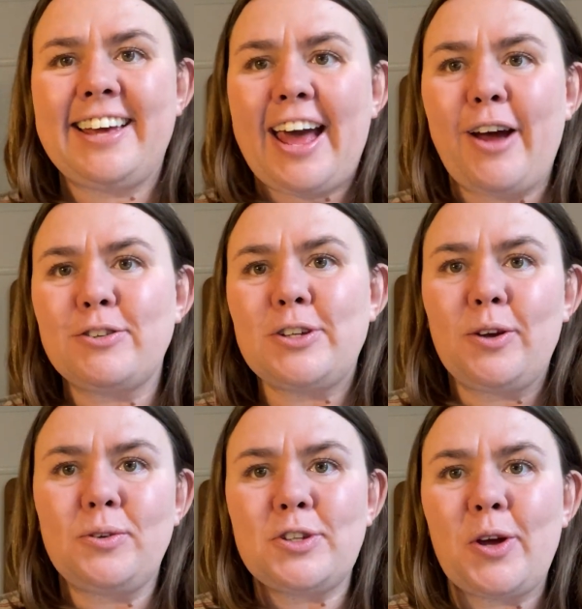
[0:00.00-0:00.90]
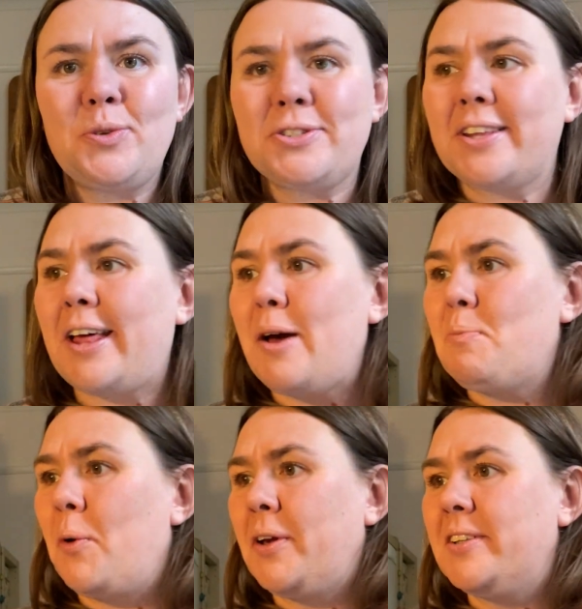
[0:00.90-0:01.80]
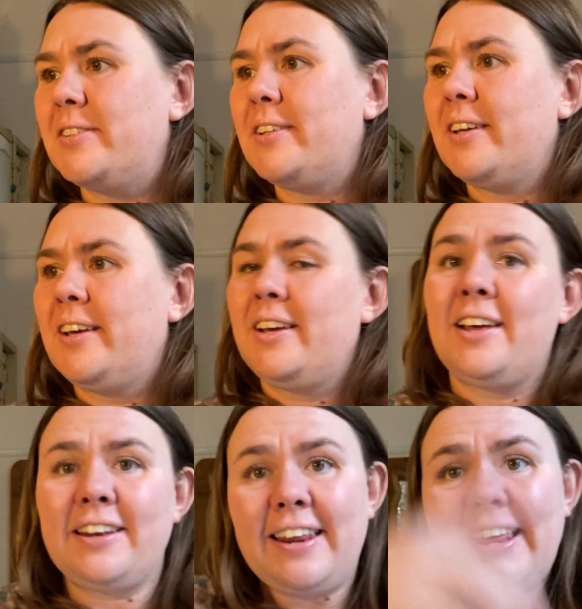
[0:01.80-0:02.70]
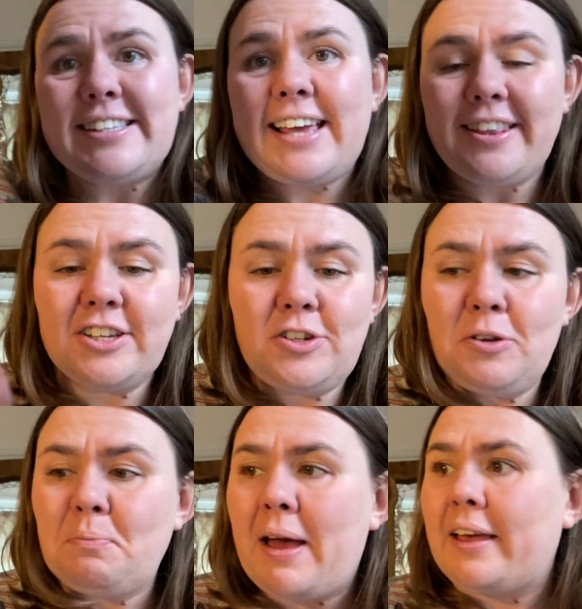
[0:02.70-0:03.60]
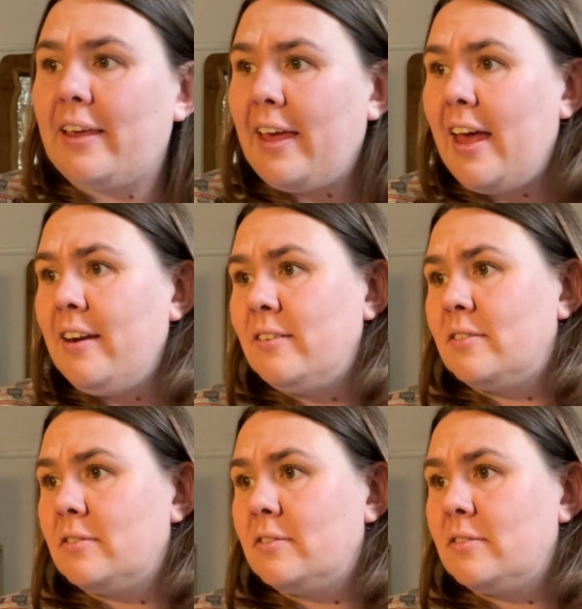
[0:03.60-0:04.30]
alto tones at that point. Then they take the tune back again.